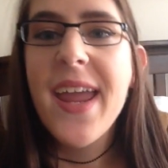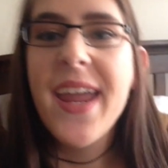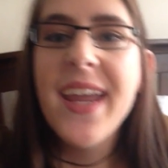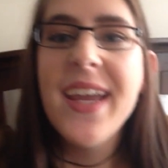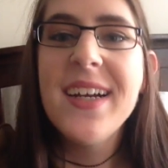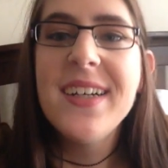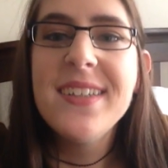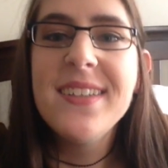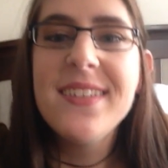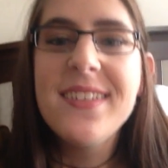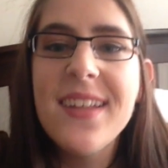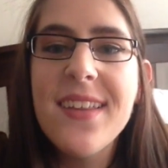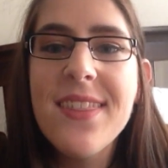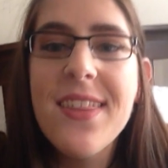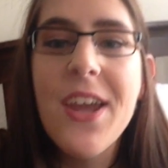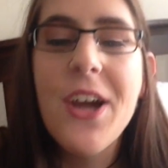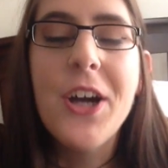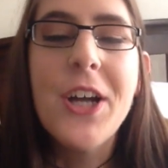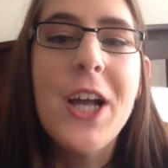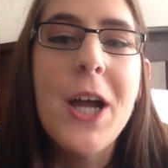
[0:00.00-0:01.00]
And
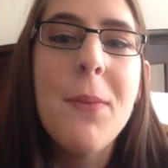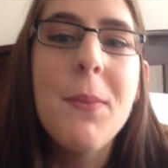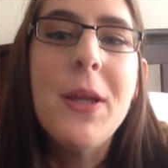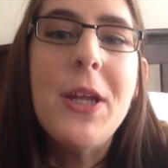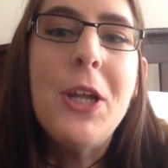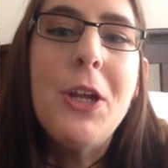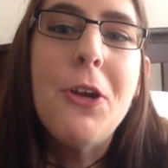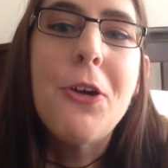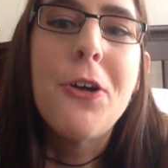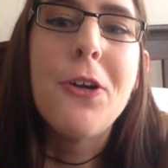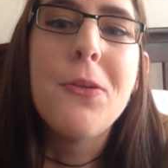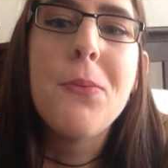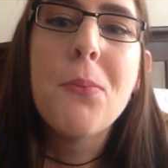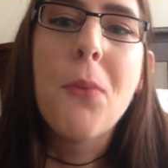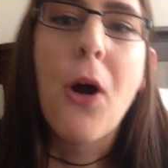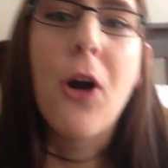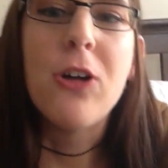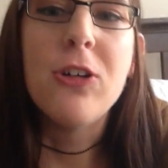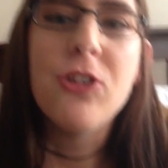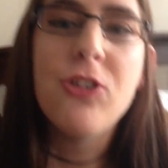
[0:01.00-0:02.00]
they are coming here in
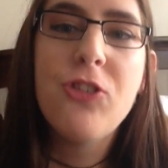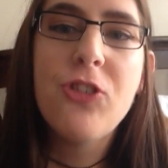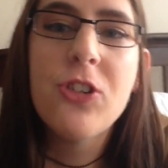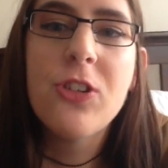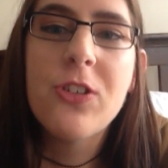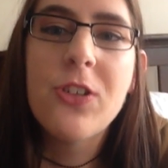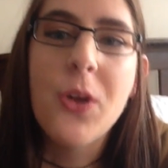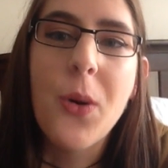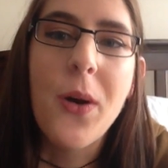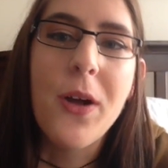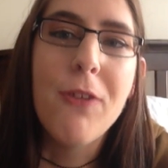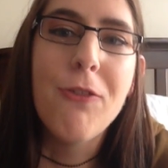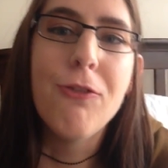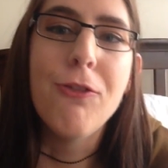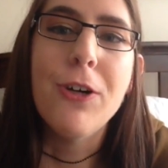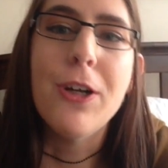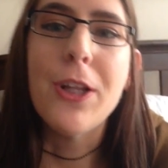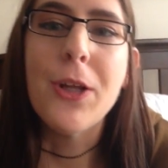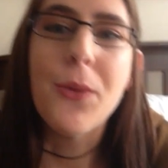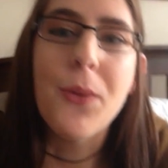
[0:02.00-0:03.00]
March, so I
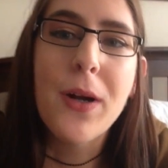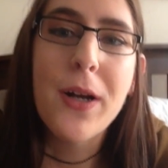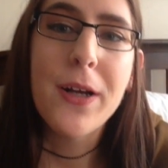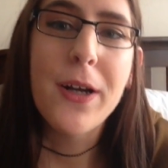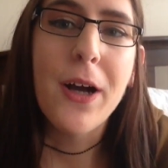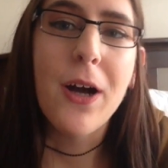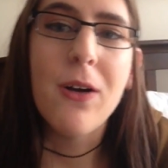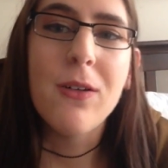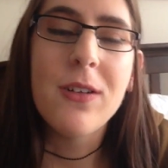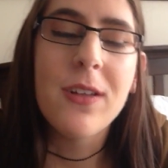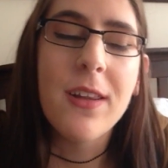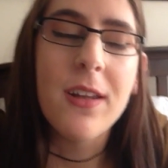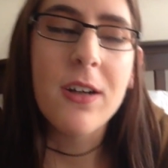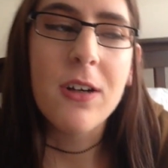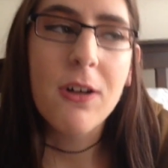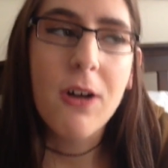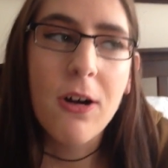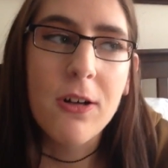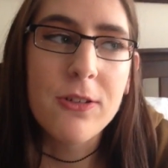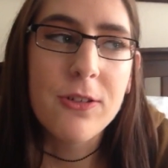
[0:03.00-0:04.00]
really want to go to
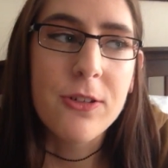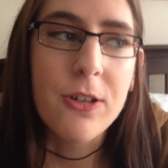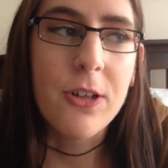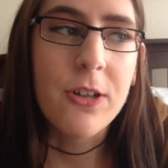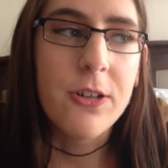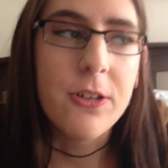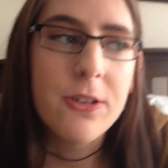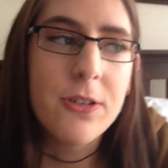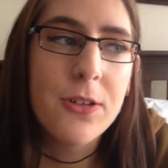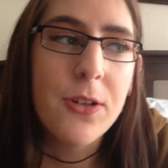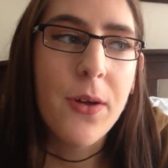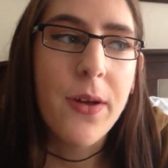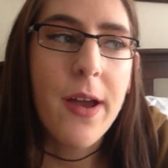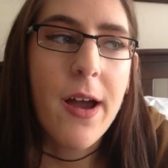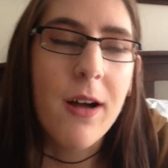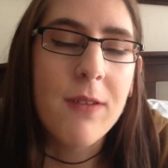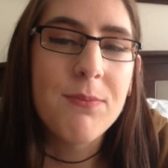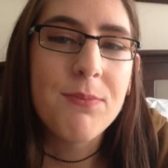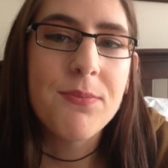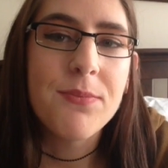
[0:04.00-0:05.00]
their concert. So
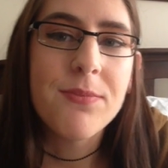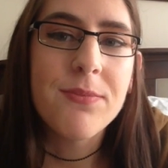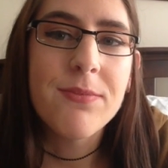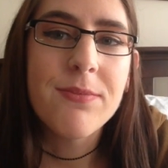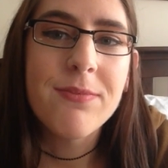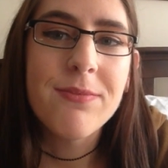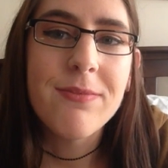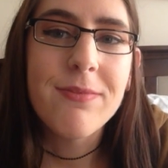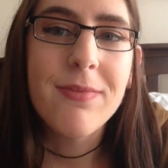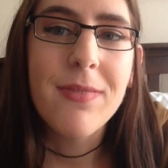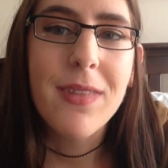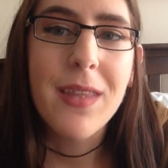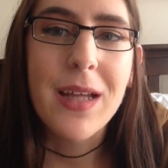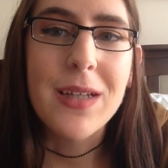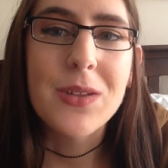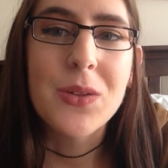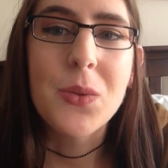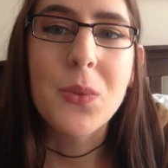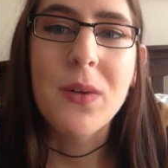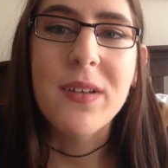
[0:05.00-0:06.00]
yeah,
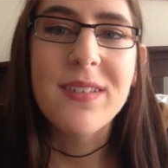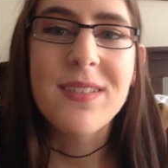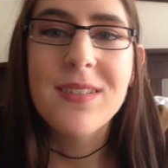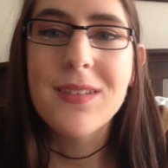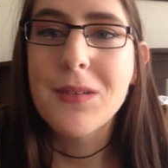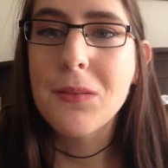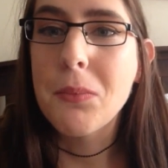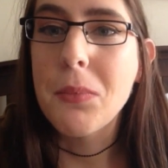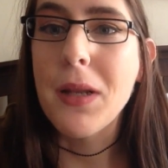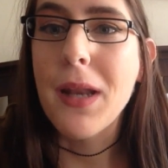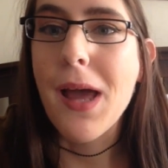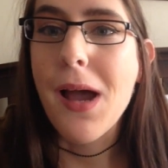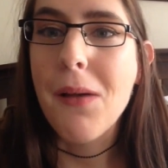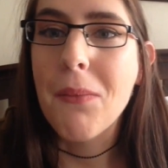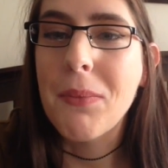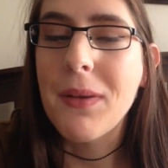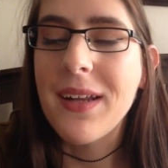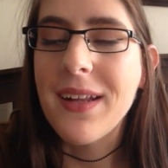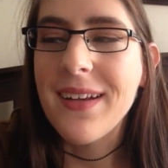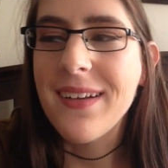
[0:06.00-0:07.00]
that's what's been
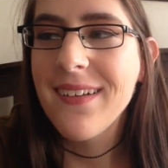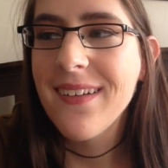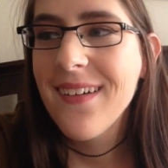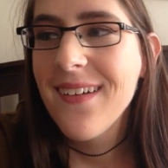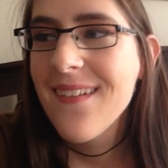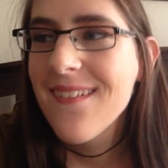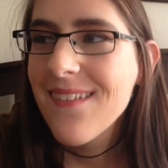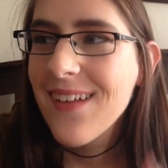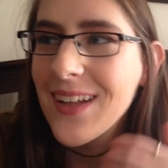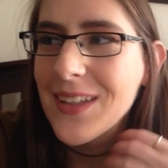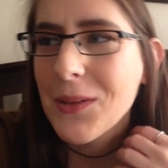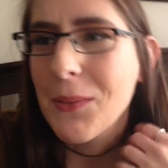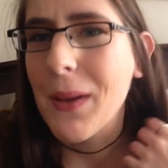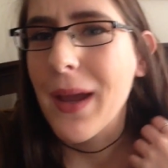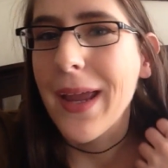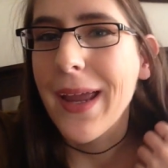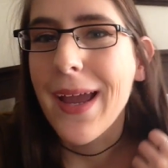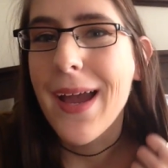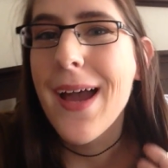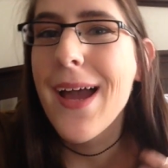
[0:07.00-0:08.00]
happening. That's
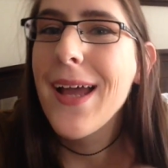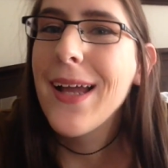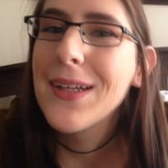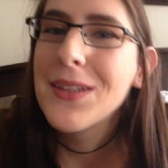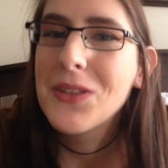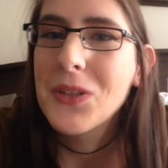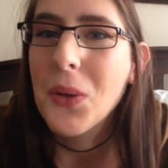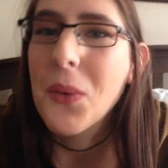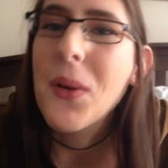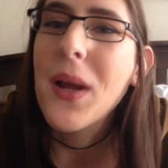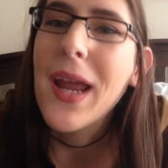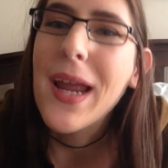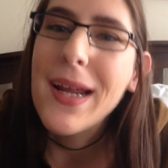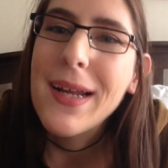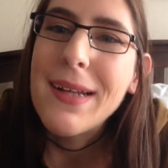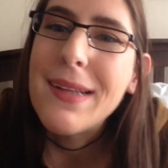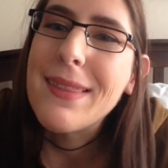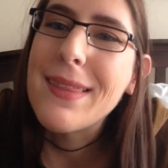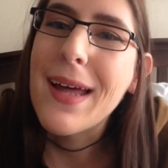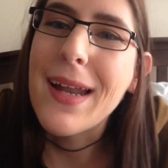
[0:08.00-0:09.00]
why it's
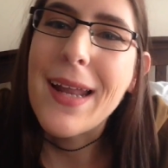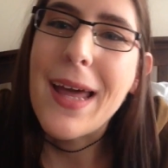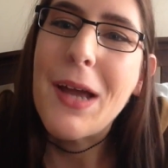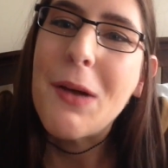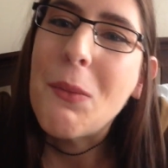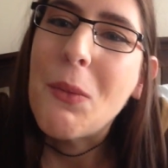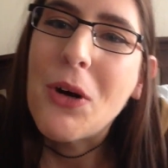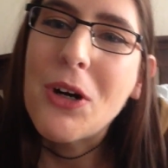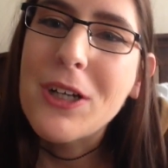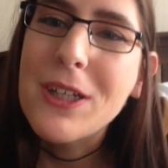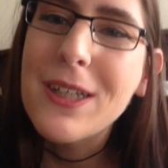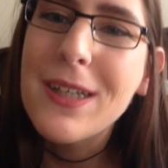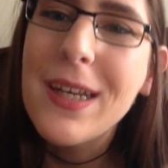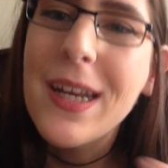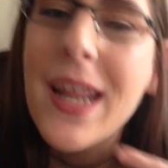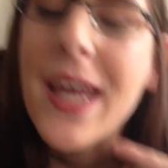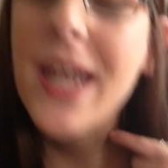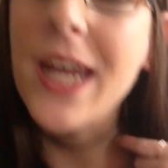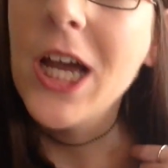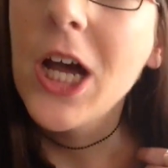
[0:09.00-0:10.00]
okay that I work
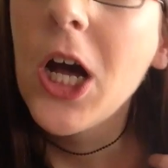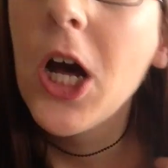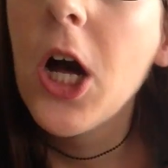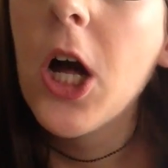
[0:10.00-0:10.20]
today.